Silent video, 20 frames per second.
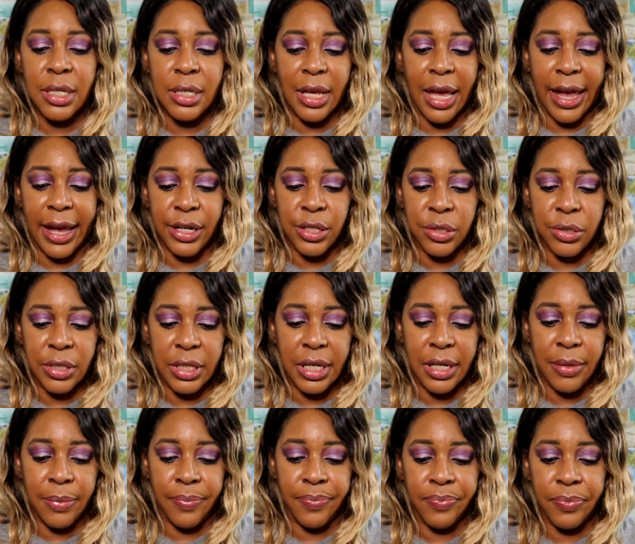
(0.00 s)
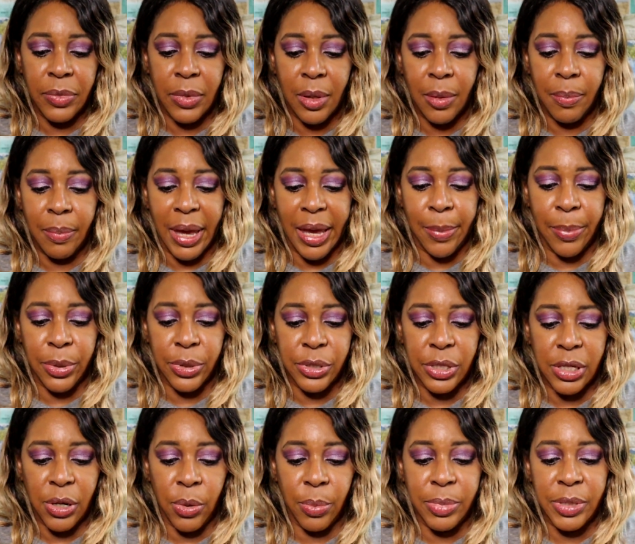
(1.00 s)
is actually paper
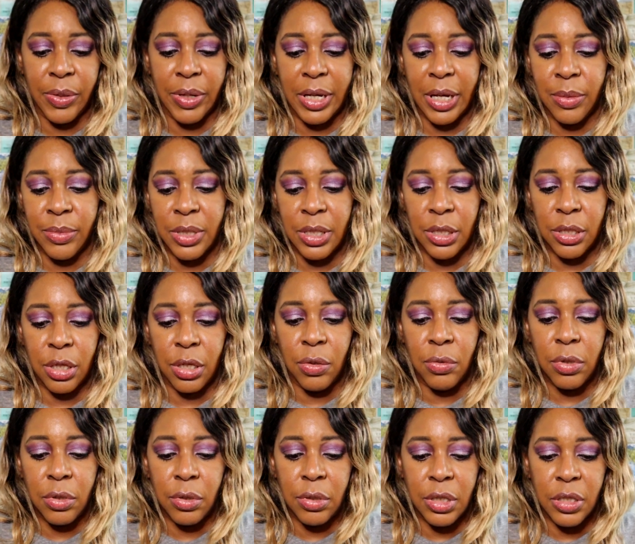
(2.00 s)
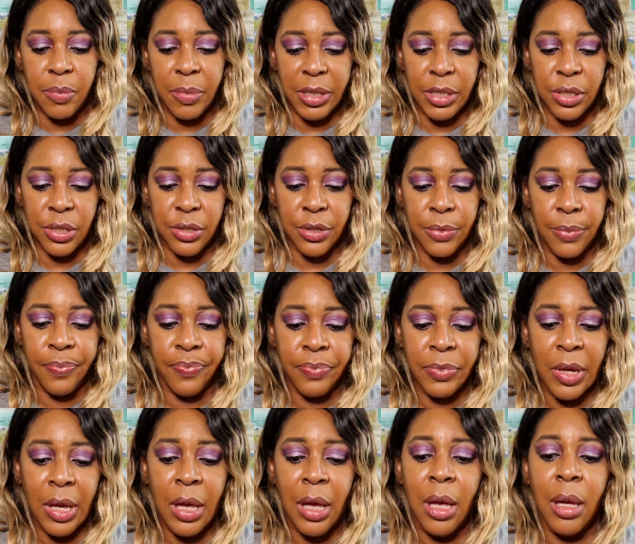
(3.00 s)
soap. So it comes in this cute little dispenser,
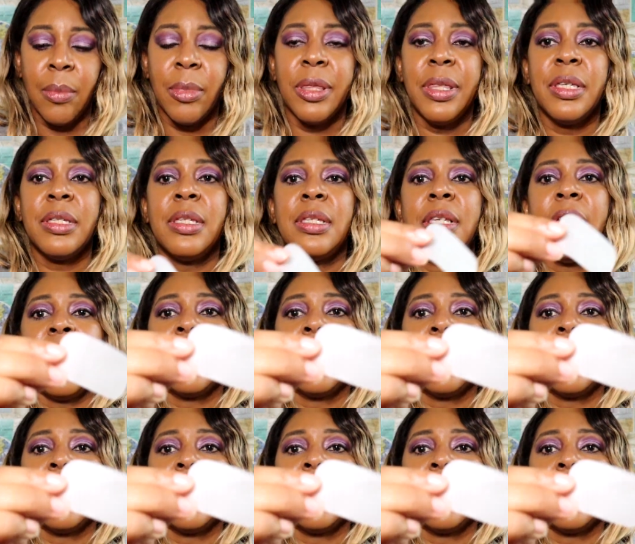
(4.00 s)
but this is